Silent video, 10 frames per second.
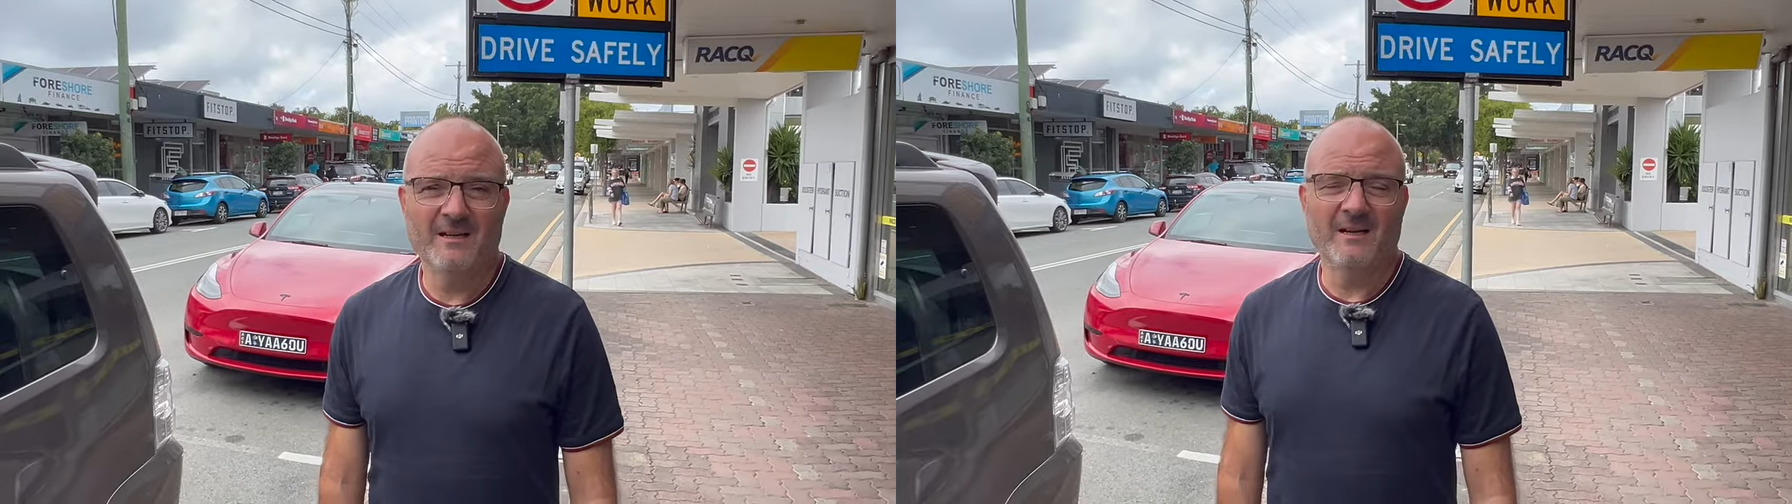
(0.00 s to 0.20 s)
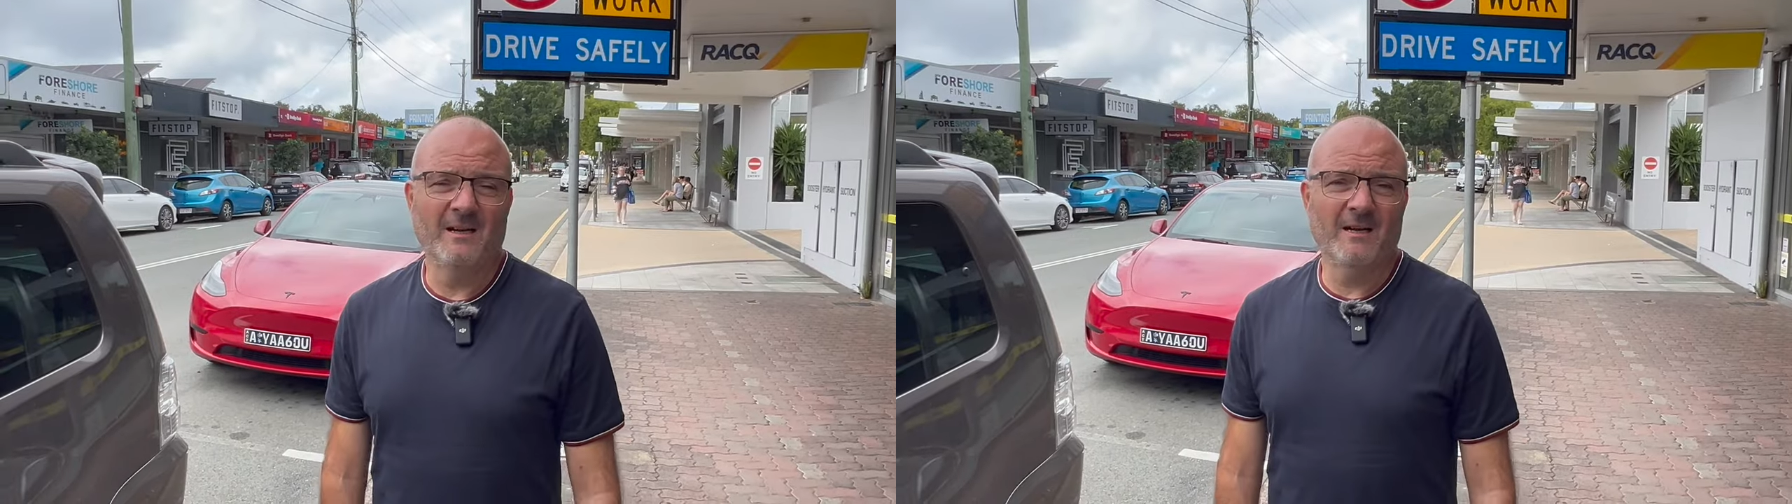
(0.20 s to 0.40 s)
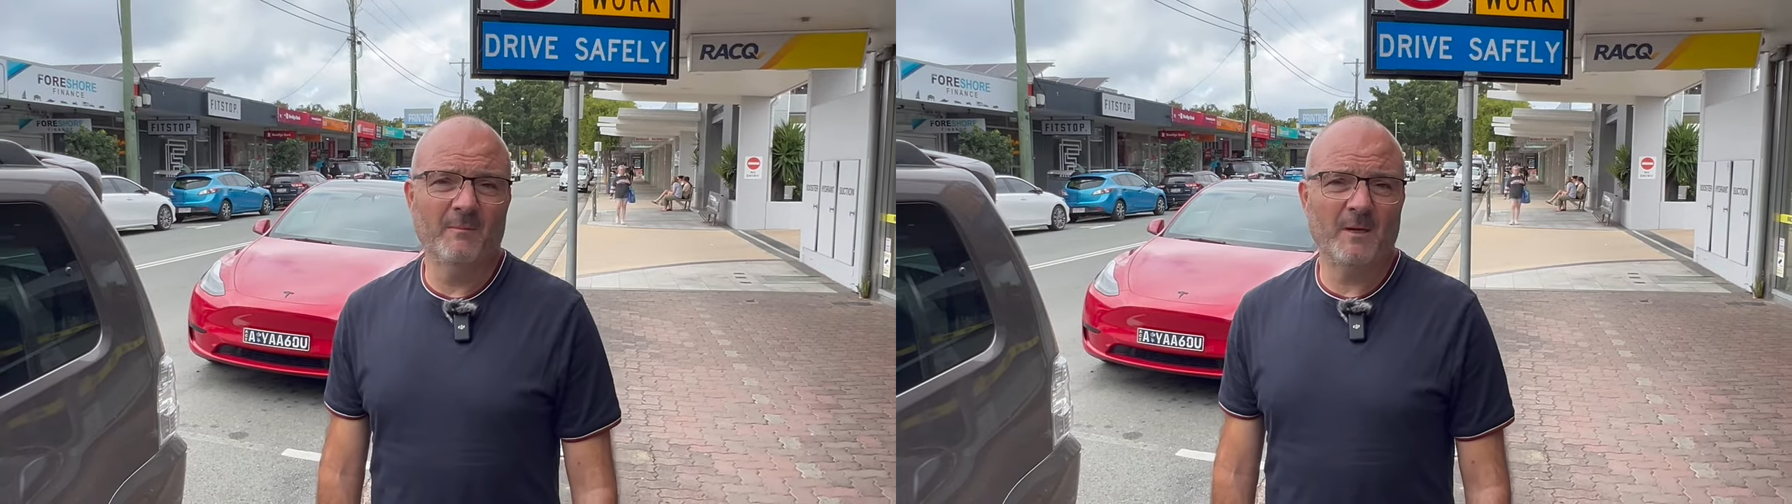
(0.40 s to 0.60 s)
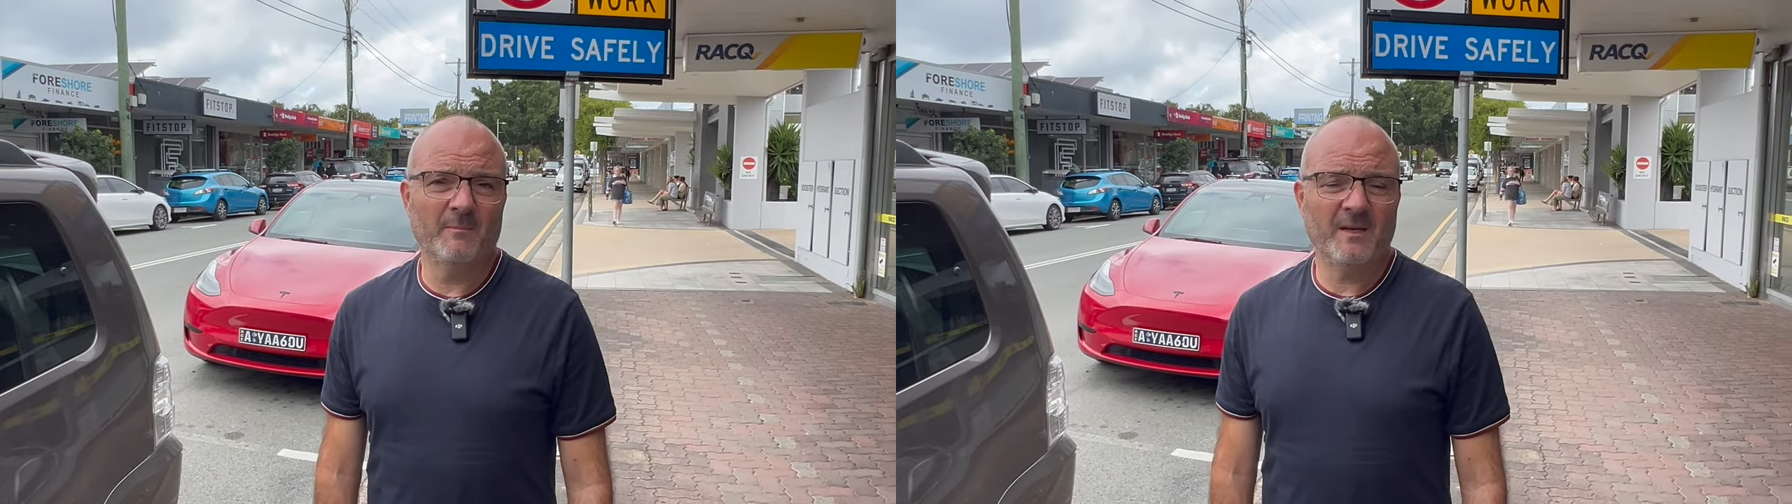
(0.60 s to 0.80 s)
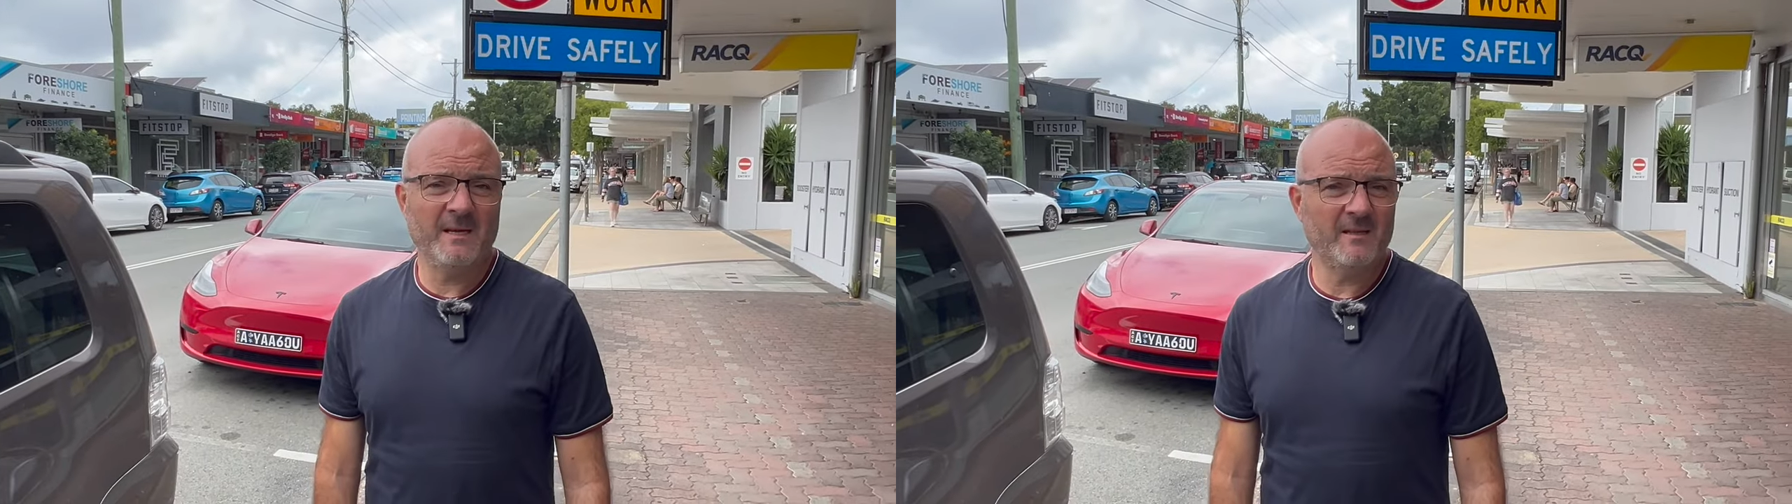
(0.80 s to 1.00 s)

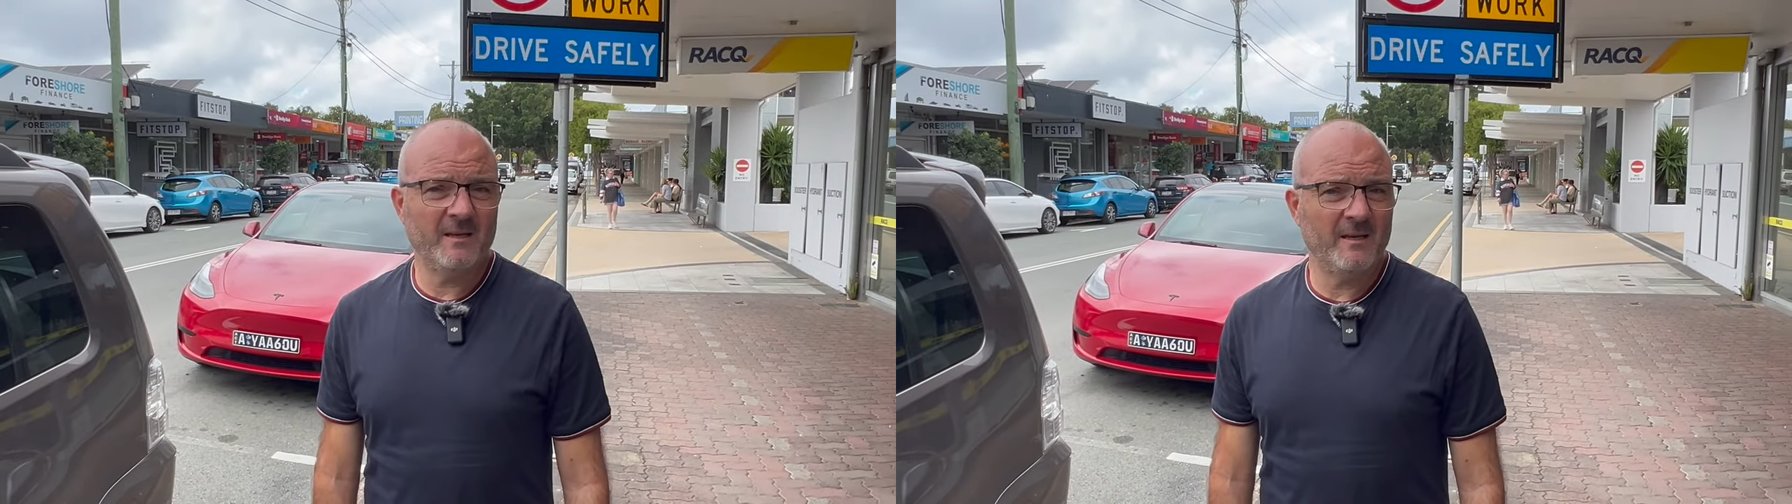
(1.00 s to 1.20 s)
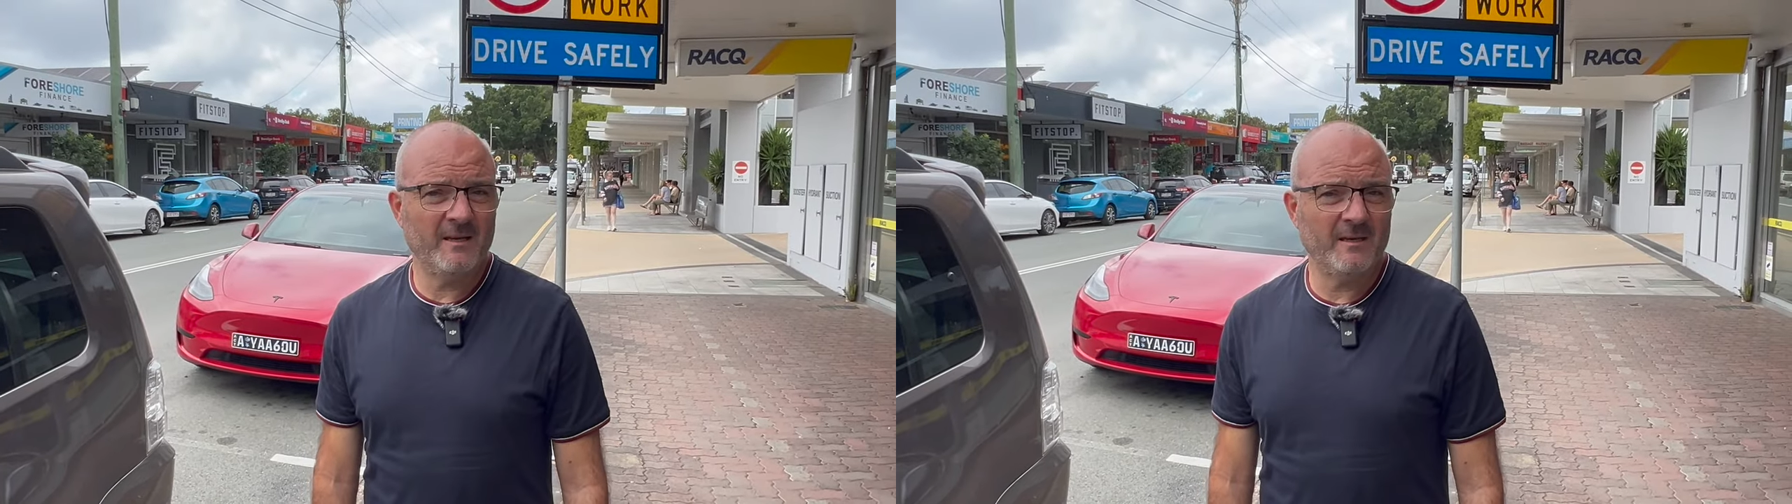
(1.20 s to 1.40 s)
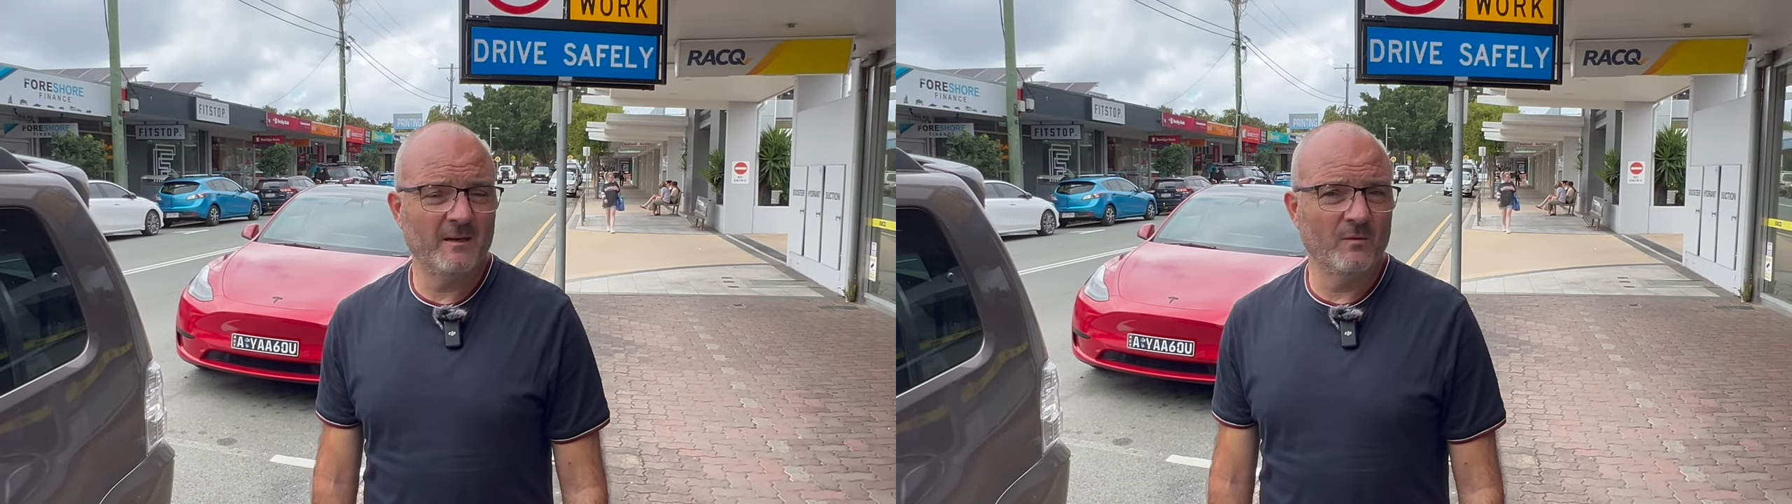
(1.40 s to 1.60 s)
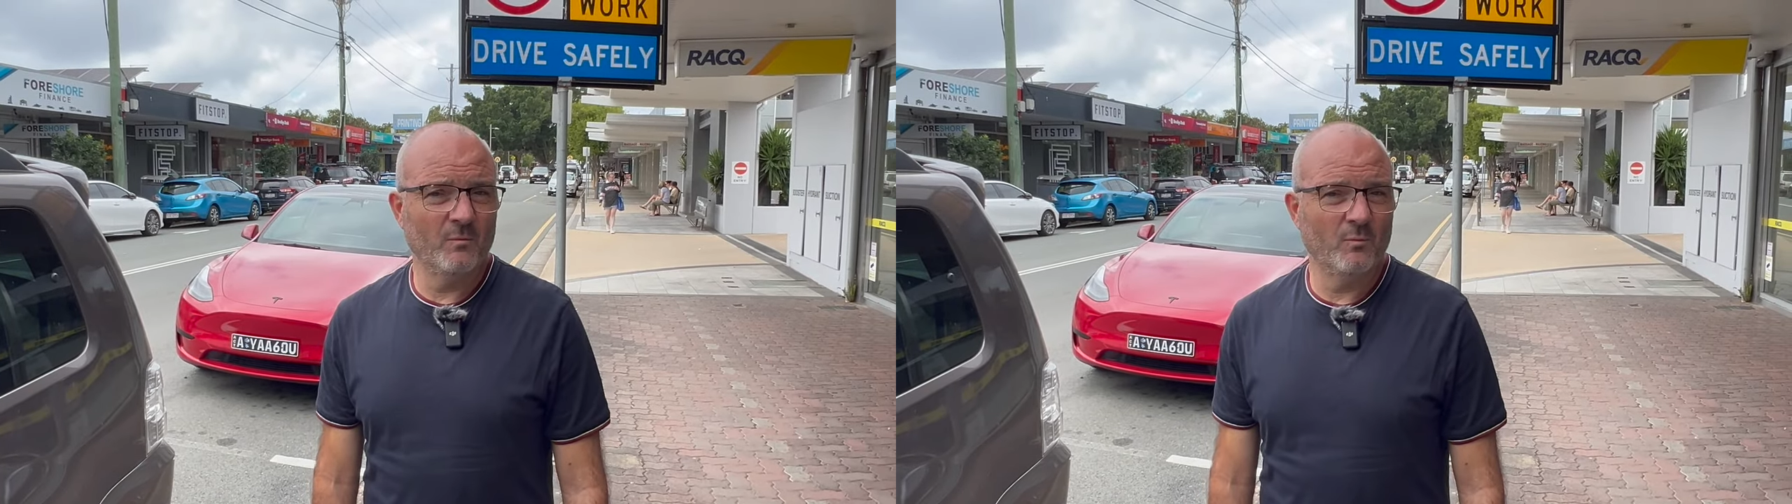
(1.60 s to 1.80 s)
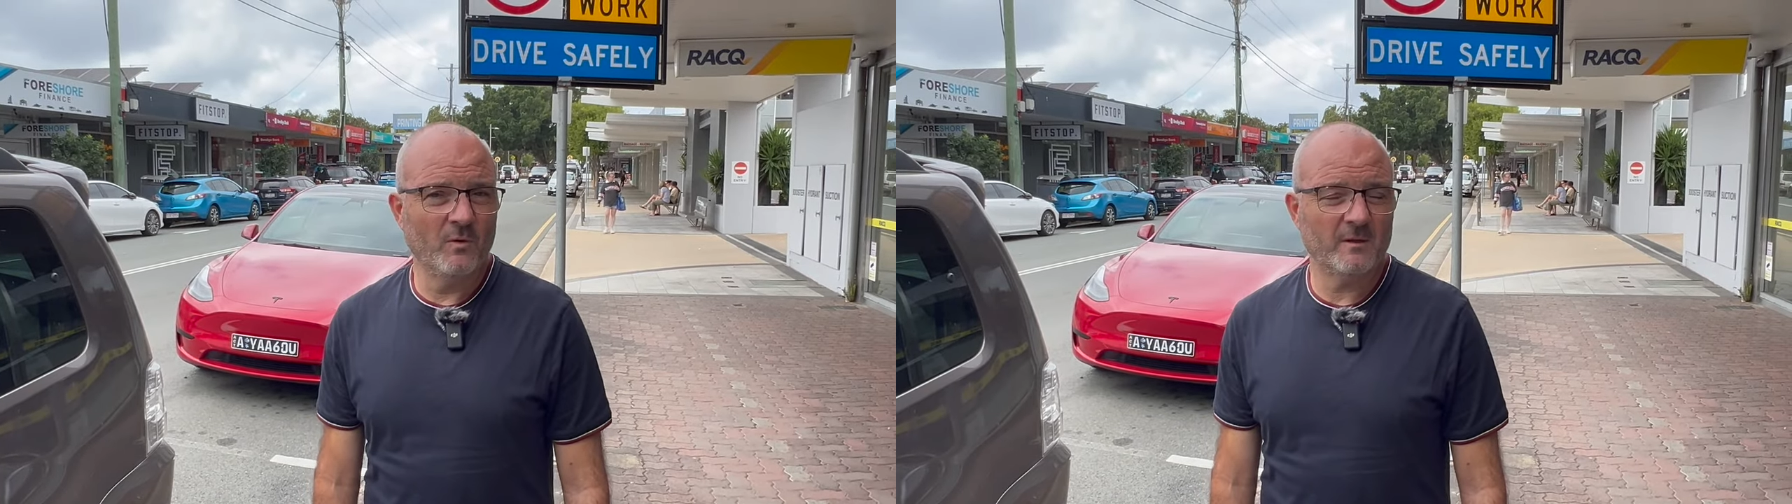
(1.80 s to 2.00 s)
I'm keen to hear
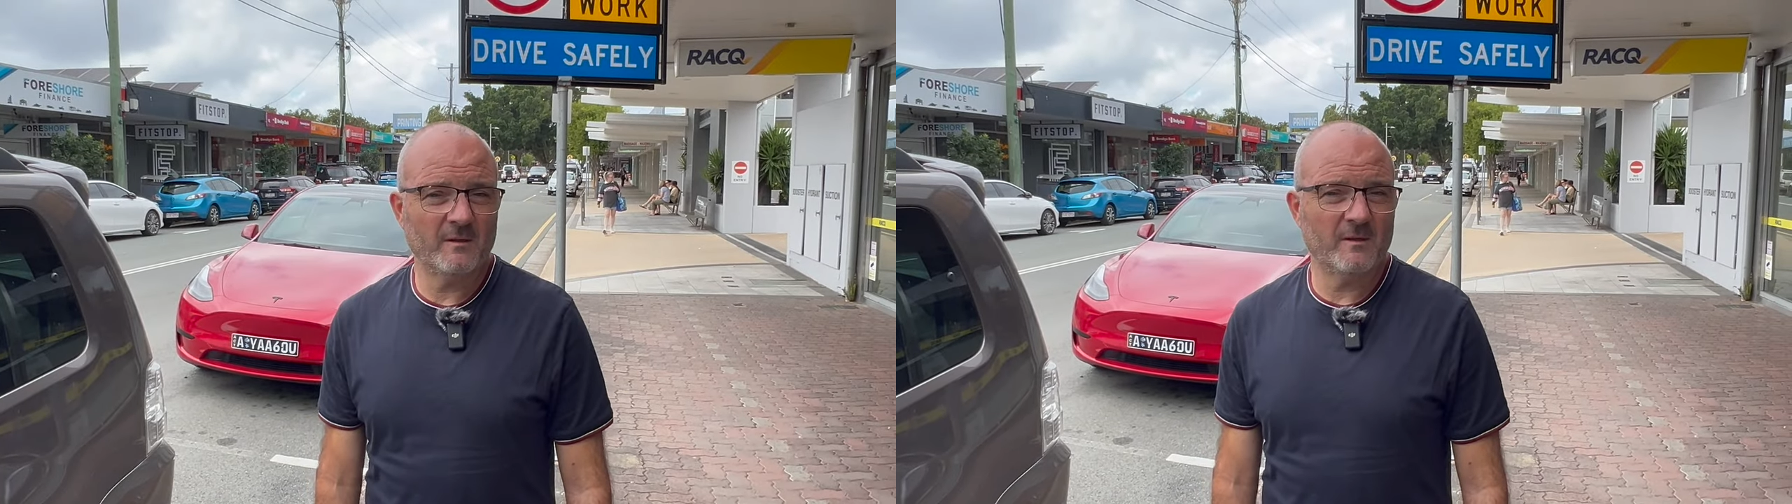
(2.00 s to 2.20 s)
what